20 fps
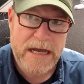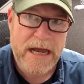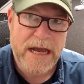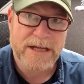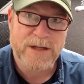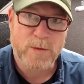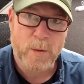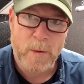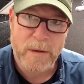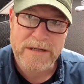
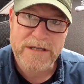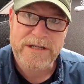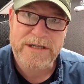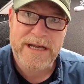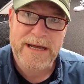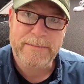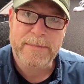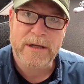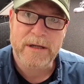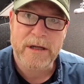it's one
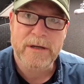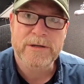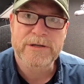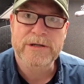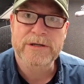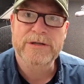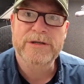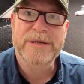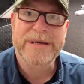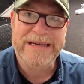step
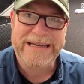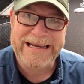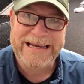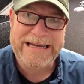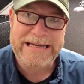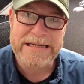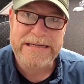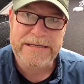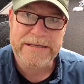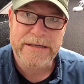closer to the
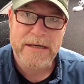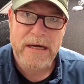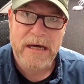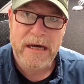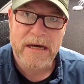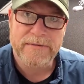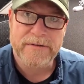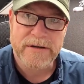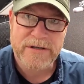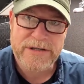end
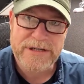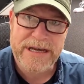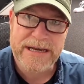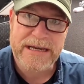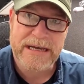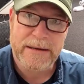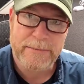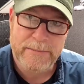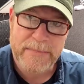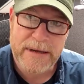of our
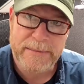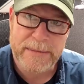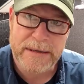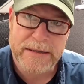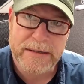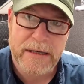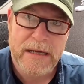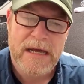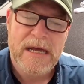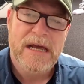Second Amendment.